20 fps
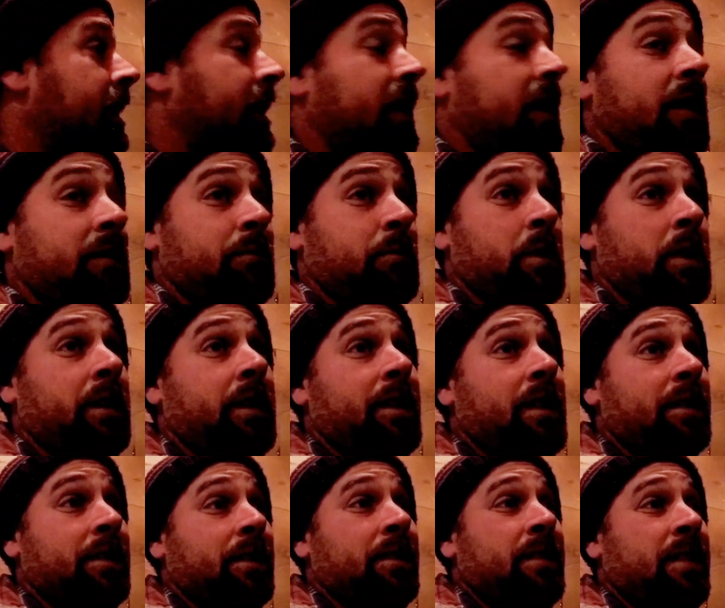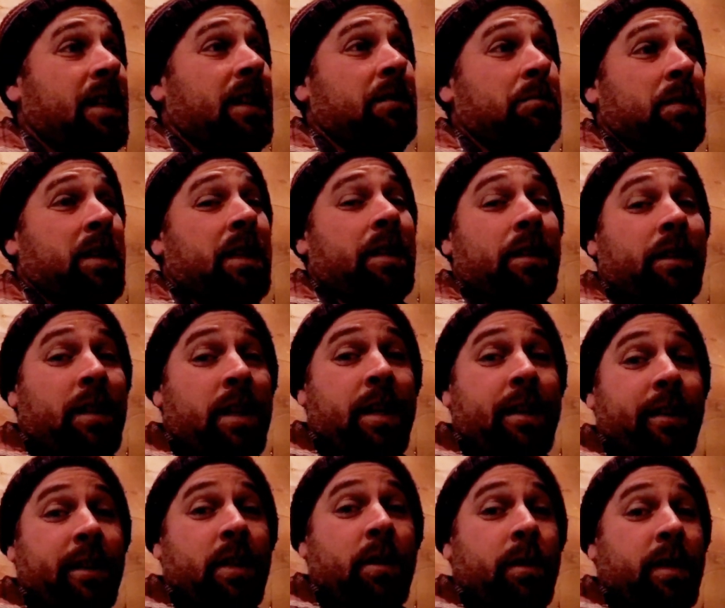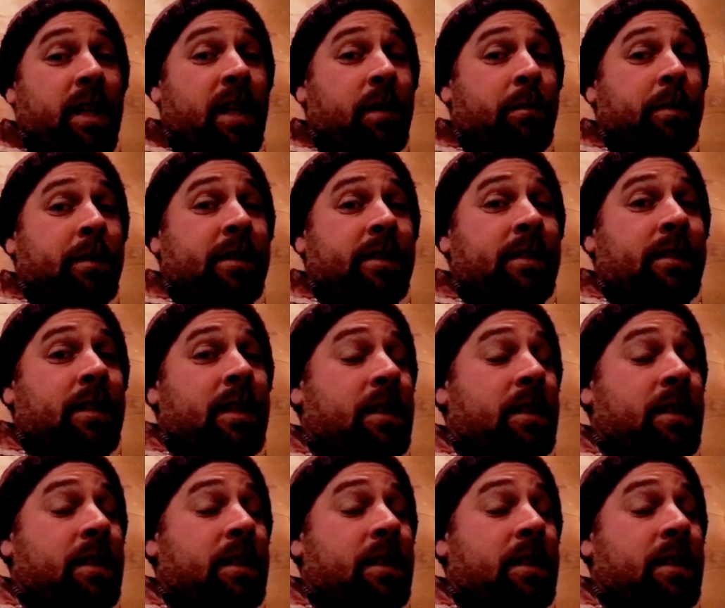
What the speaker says: It really doesn't take me a lot to go camping.